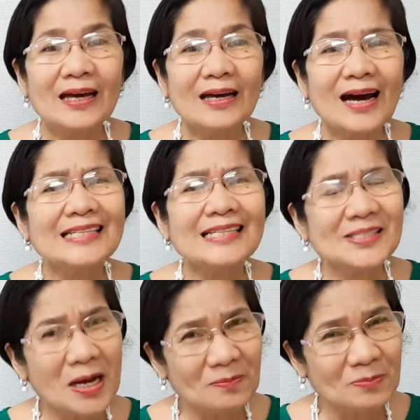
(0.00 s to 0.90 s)
As a
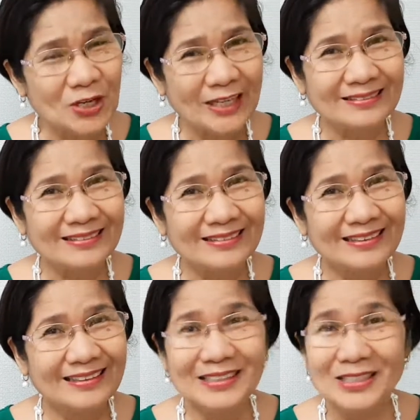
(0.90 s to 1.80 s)
subject,
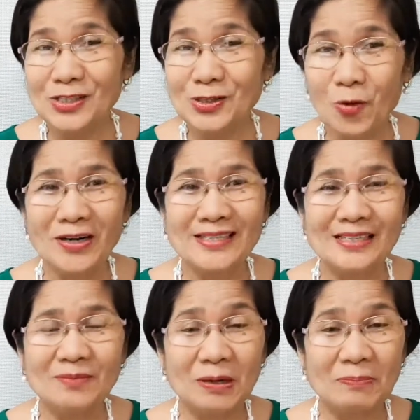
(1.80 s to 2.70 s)
Discourse and
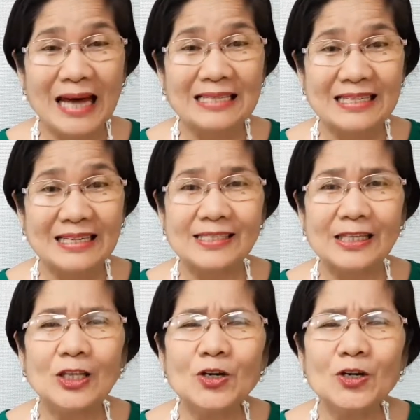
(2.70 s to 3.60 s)
Pragmatics
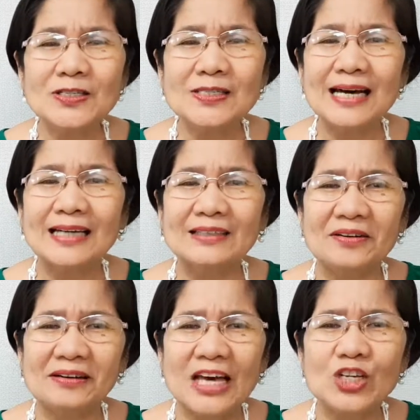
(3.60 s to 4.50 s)
looks at the
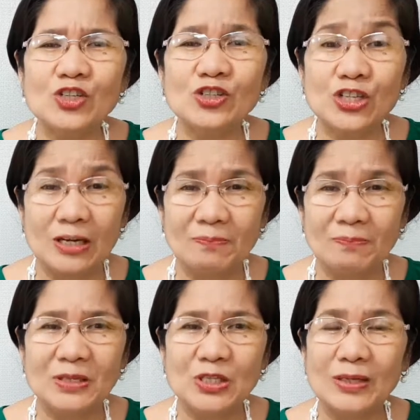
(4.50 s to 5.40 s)
relationship
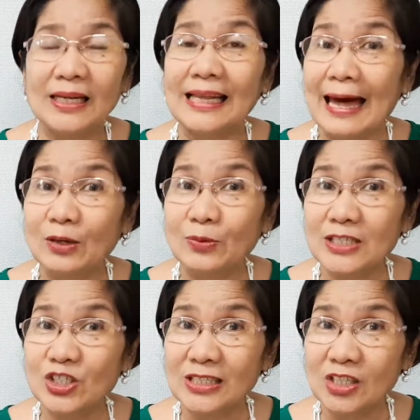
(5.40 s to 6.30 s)
between
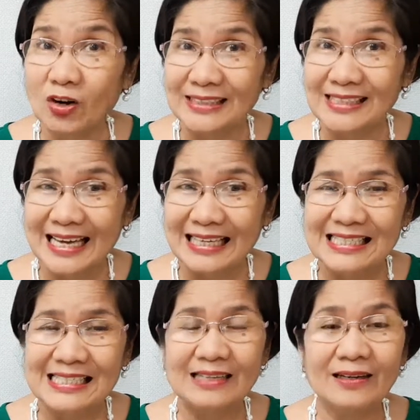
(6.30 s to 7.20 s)
language and context.